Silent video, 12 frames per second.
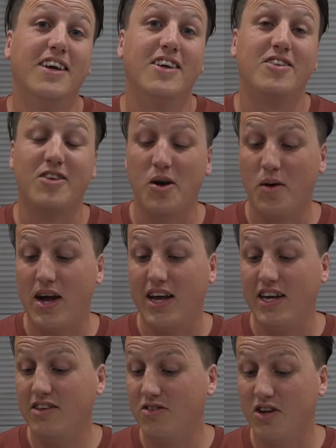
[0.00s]
So
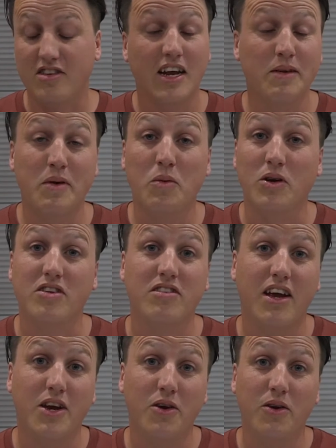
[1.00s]
he's not telling me what to
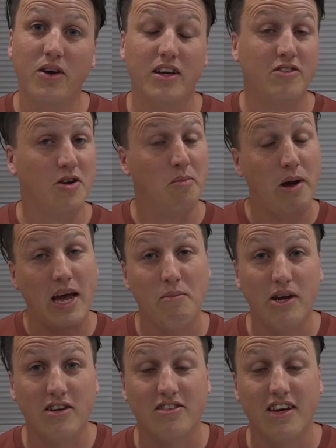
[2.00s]
say to you, he's not paying
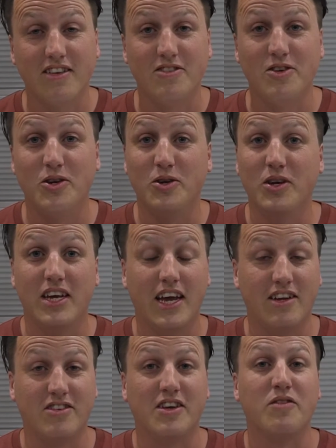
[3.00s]
me to say this to you, he
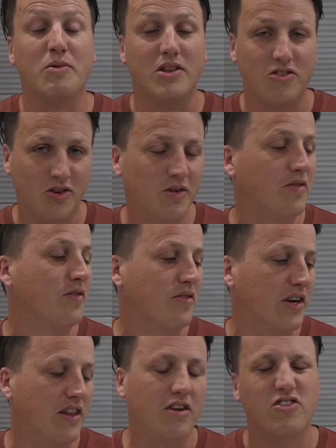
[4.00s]
has given me this unit for
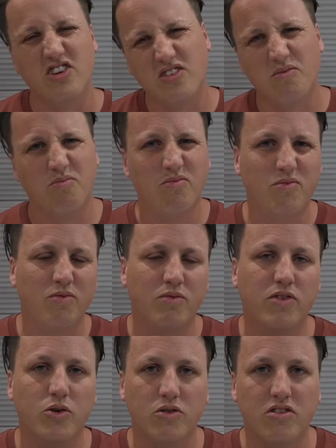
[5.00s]
free though, so just
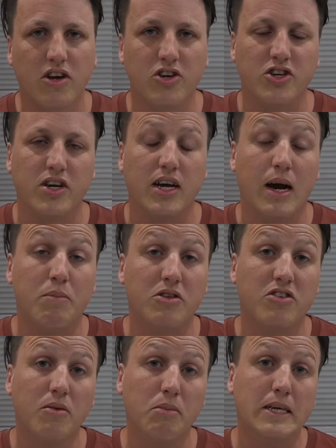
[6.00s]
full disclosure up the
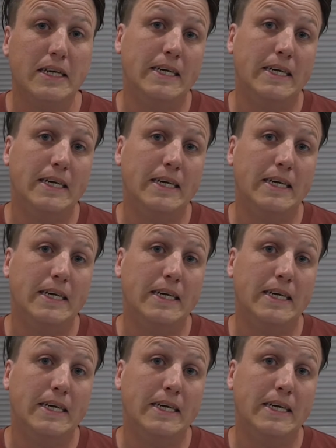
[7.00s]
top.